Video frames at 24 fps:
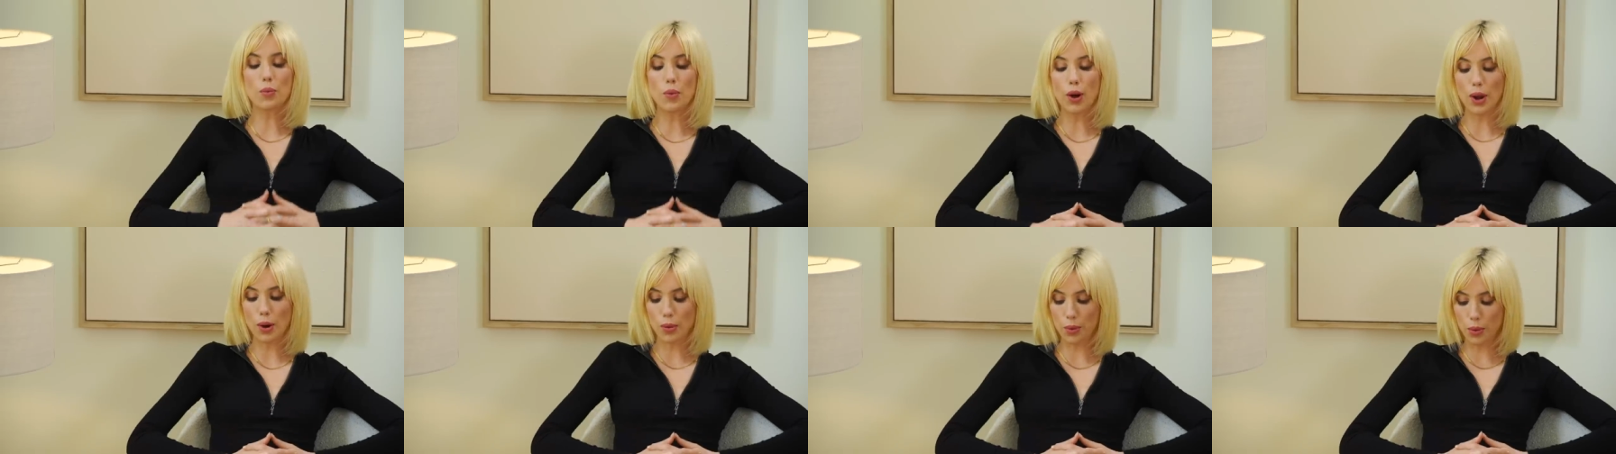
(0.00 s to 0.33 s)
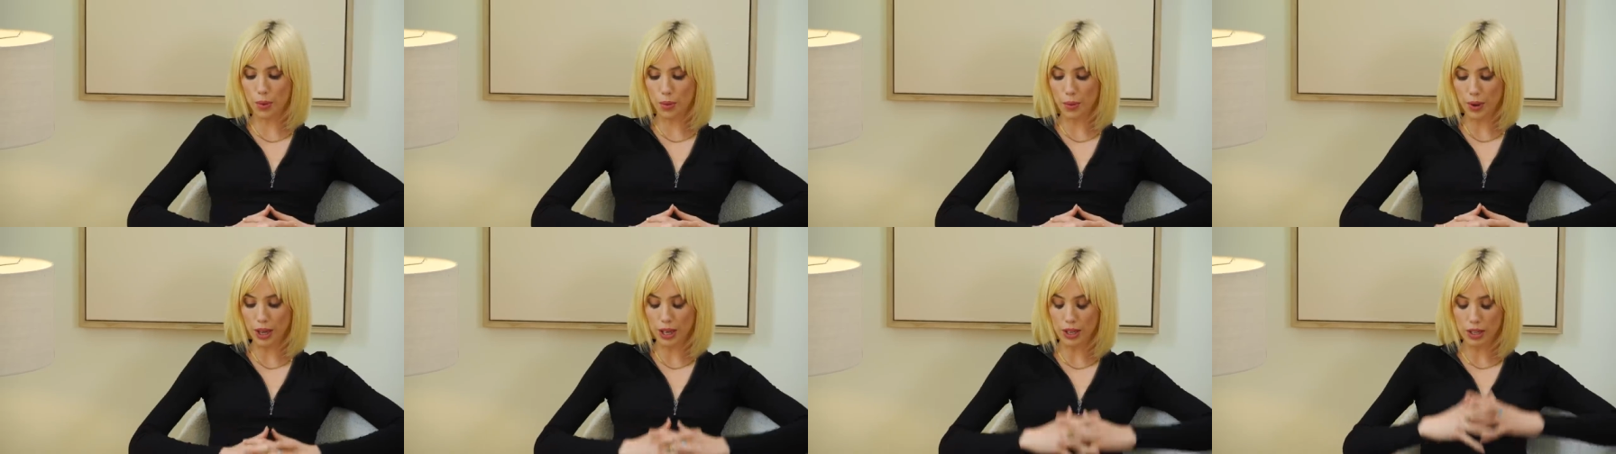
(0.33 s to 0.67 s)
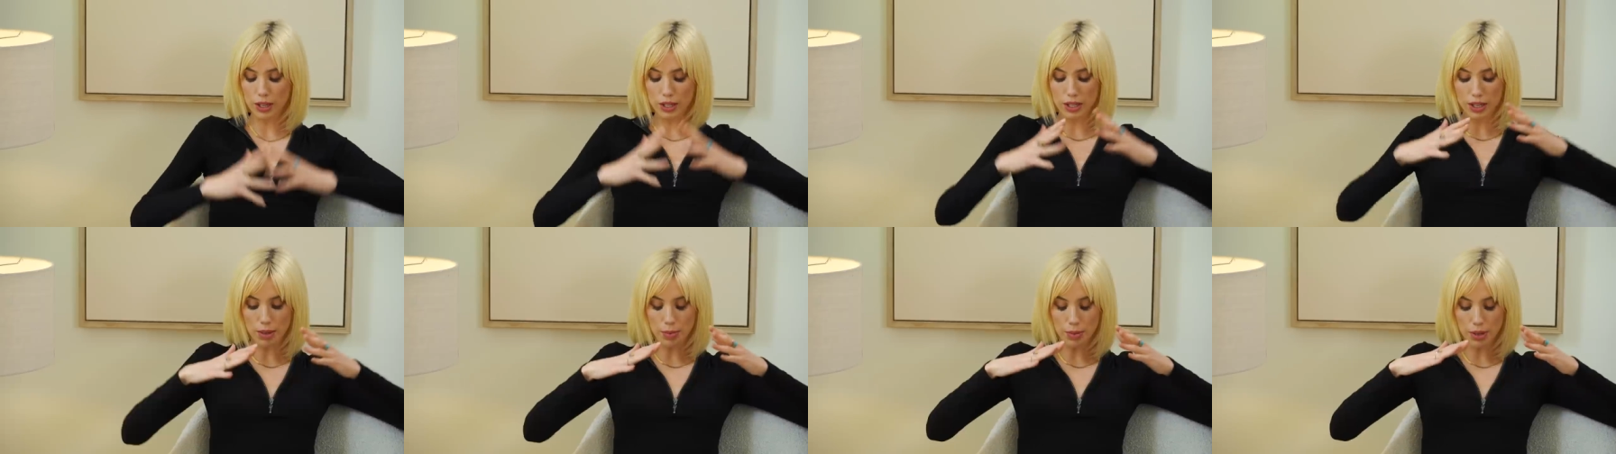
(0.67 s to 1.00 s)
where were we?
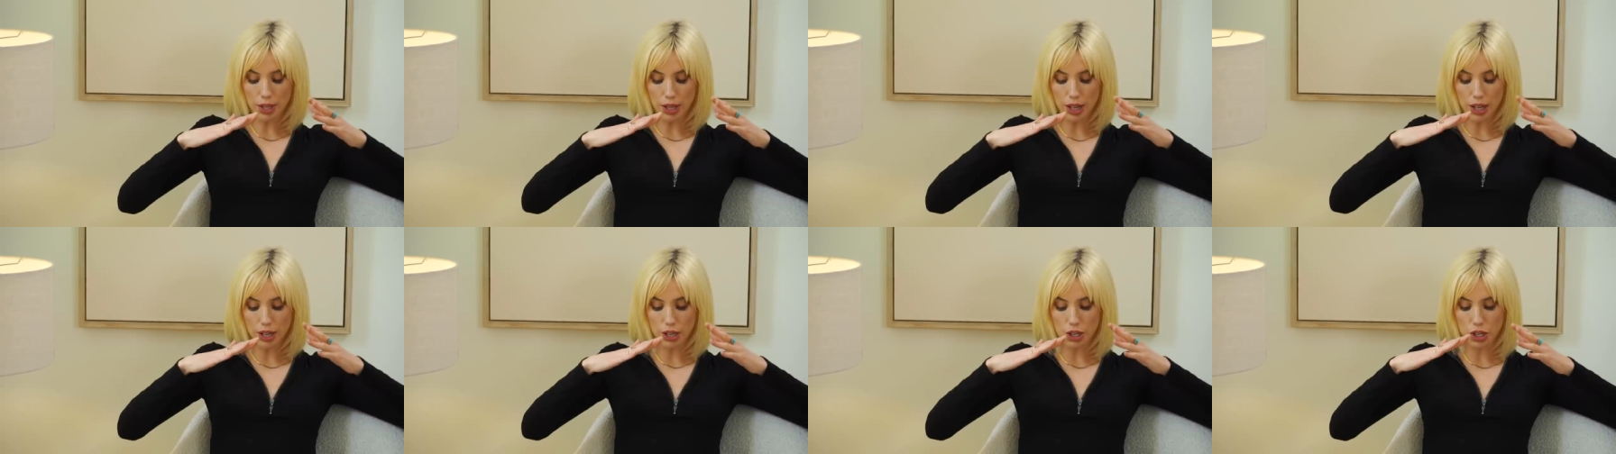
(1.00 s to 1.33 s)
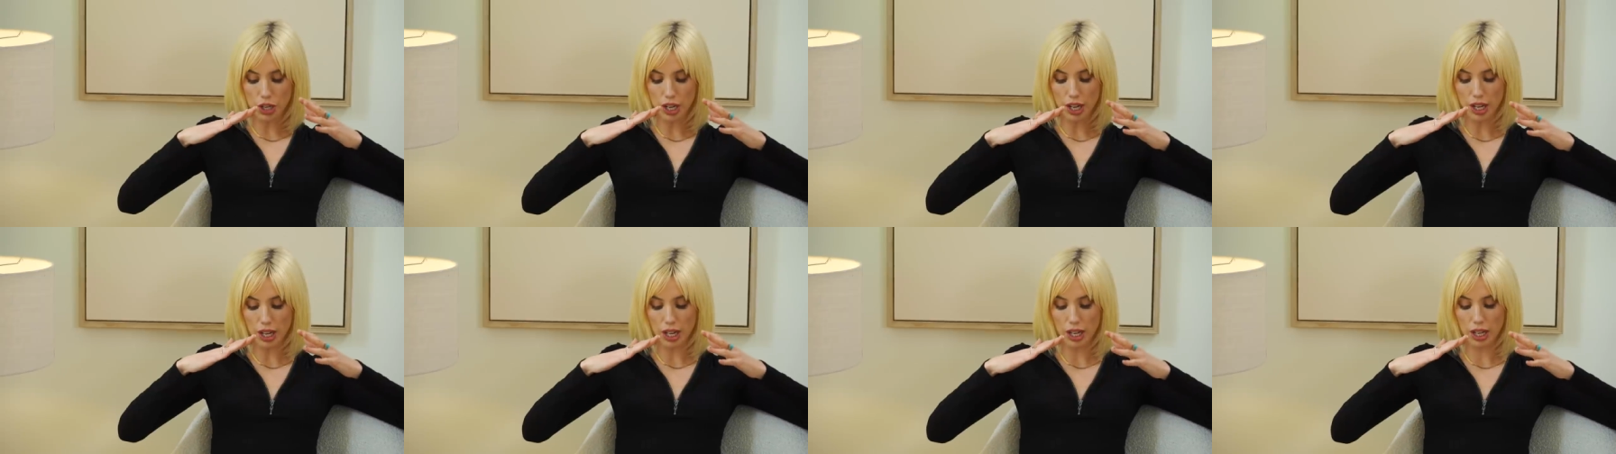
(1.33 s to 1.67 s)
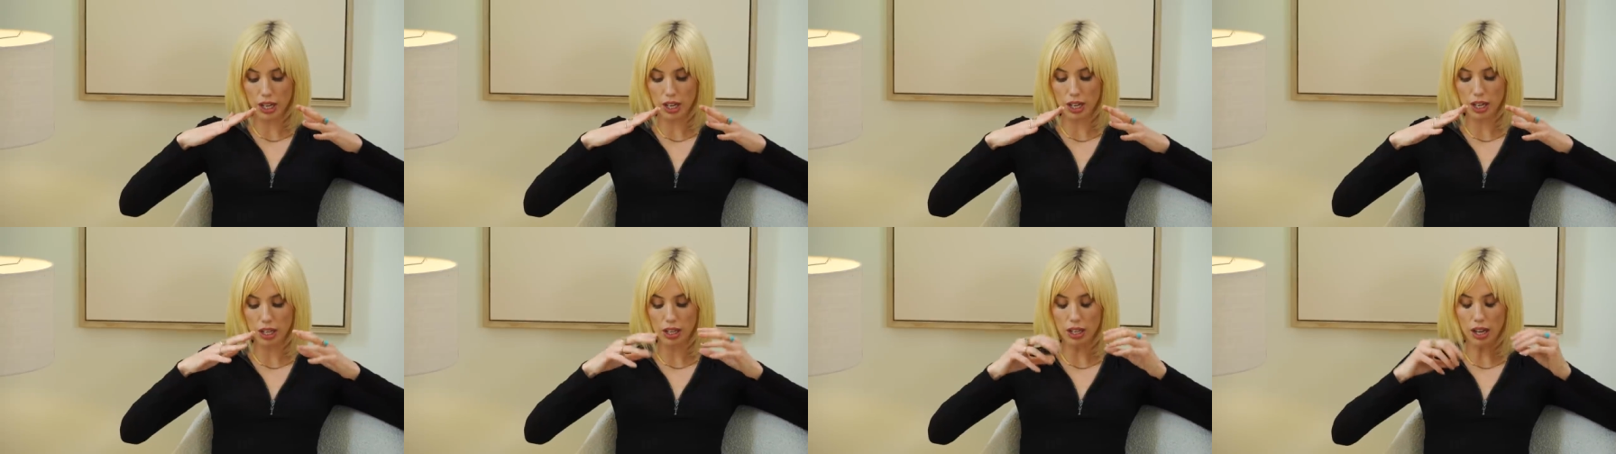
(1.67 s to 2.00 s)
Simulation,